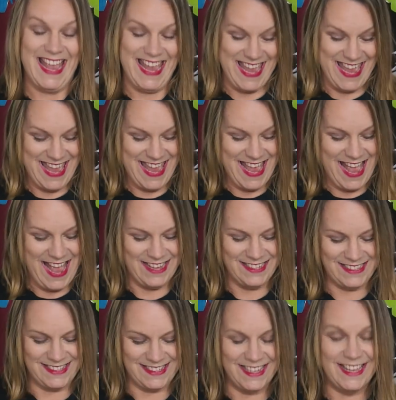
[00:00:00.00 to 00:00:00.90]

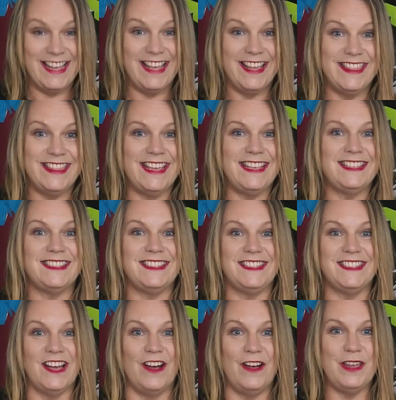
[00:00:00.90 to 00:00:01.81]
Yes, this
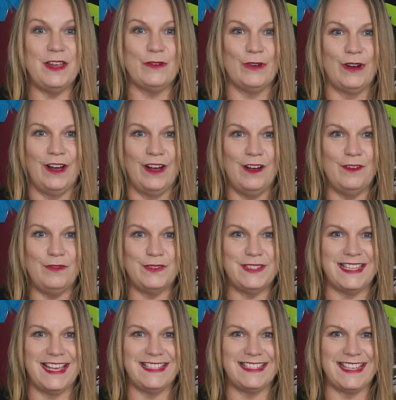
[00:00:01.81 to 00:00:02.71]
digraph
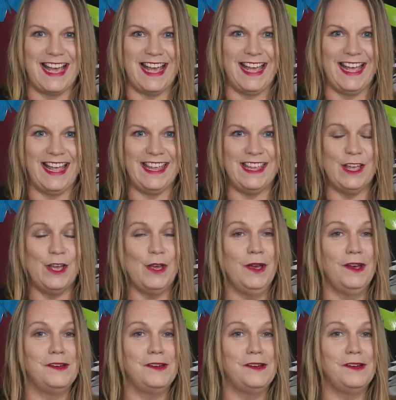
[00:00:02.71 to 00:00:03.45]
says A.